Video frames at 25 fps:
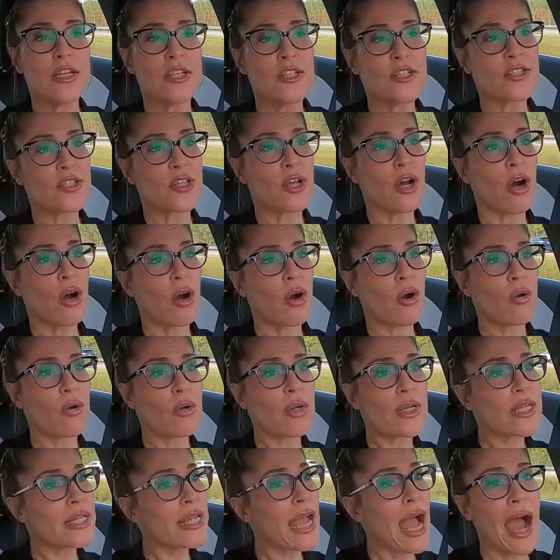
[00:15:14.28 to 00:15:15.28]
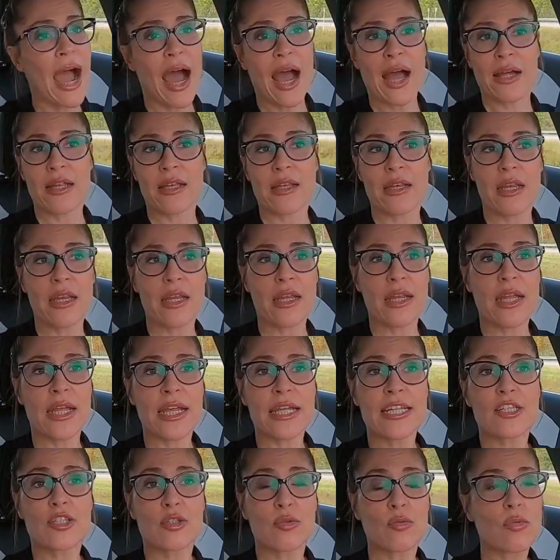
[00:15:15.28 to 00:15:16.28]
So yeah,
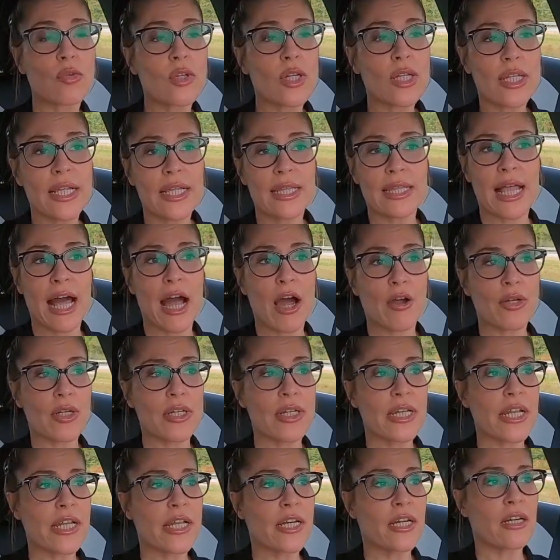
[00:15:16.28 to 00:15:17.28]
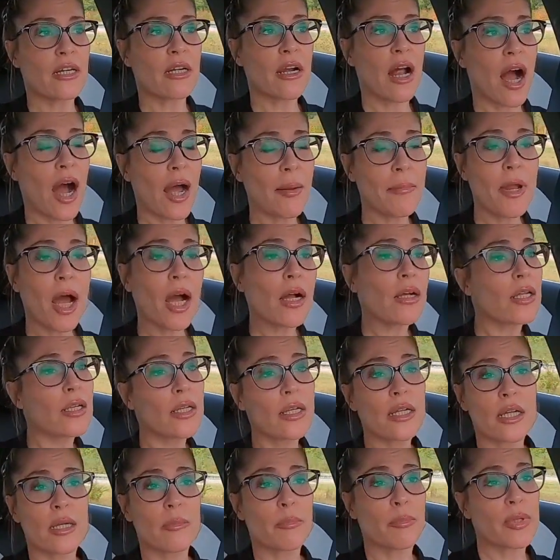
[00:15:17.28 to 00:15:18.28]
it's really loud in here. I'm not going
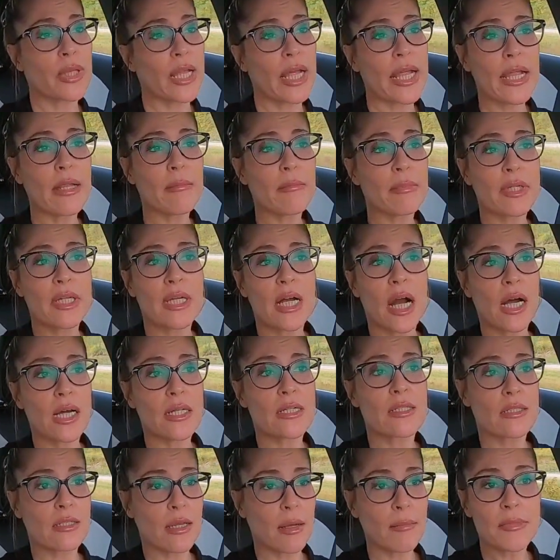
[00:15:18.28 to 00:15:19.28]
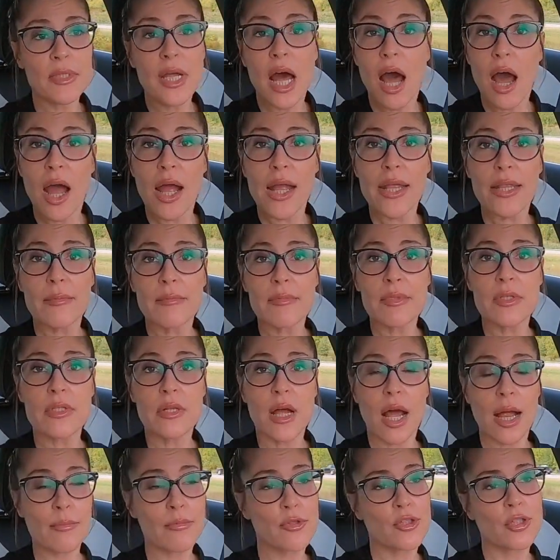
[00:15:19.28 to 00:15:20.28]
to complain because sometimes
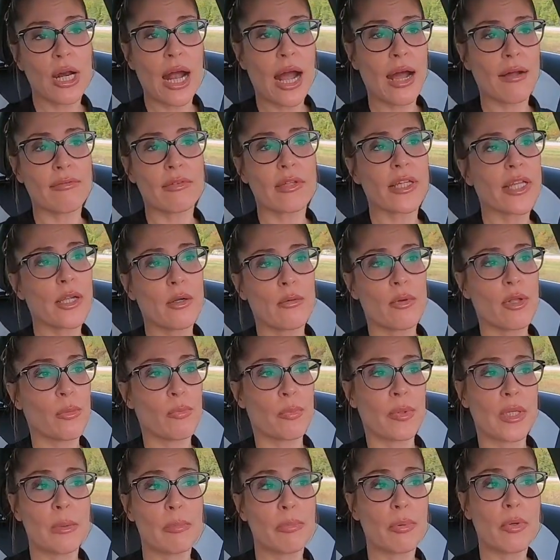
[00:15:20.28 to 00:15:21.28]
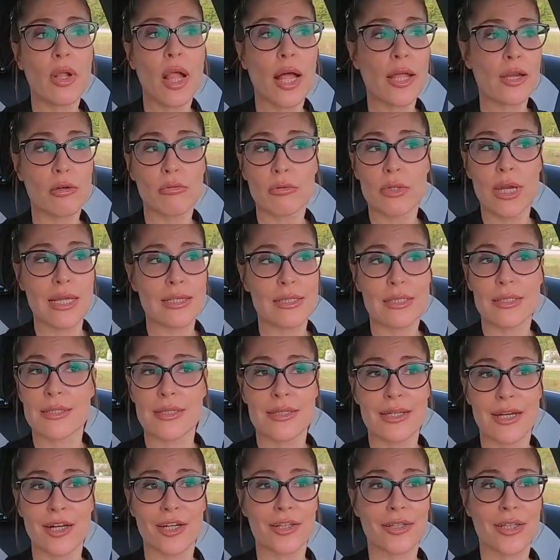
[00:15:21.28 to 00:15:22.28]
I'm traveling with people I don't
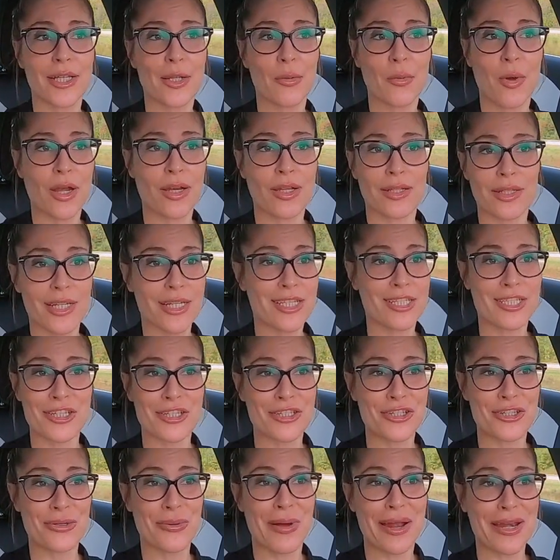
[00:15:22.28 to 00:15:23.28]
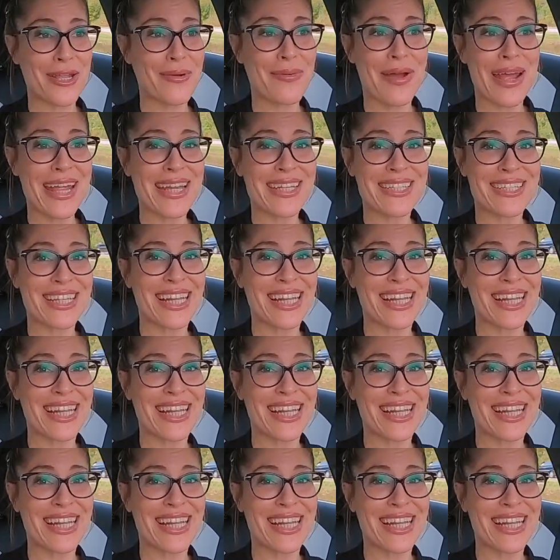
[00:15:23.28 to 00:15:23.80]
necessarily want to listen to anyways.